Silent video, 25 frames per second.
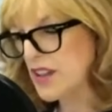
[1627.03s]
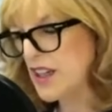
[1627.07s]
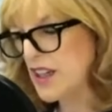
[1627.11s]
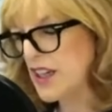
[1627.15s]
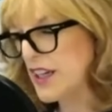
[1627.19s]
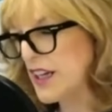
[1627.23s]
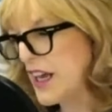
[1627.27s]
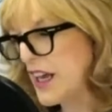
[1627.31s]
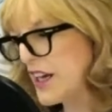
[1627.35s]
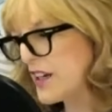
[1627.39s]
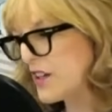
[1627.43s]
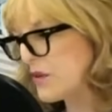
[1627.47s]

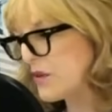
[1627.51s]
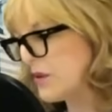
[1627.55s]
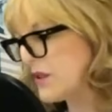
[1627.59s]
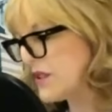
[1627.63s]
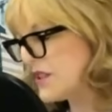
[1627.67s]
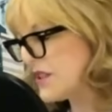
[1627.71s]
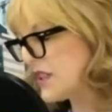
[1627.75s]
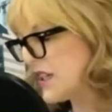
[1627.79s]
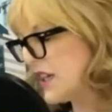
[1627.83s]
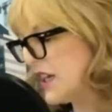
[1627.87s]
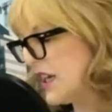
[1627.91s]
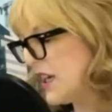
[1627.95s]

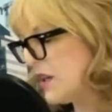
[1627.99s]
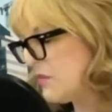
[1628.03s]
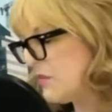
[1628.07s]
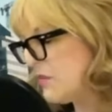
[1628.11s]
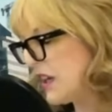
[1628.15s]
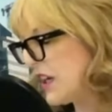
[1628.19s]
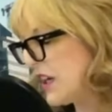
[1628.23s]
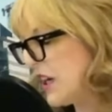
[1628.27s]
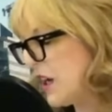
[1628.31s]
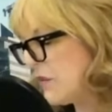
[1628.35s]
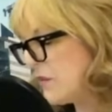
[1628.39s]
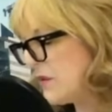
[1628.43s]
inadequate
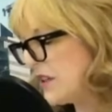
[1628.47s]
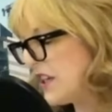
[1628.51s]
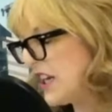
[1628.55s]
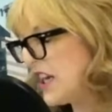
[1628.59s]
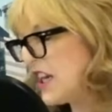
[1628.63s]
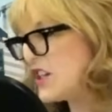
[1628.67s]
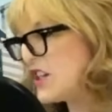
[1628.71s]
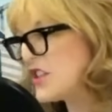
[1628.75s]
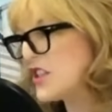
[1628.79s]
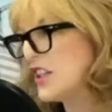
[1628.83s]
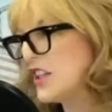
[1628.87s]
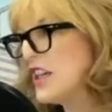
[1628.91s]

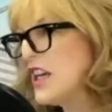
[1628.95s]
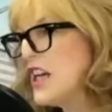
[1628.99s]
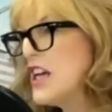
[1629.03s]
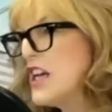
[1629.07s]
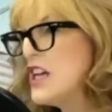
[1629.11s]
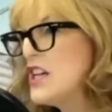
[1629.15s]
accommodation.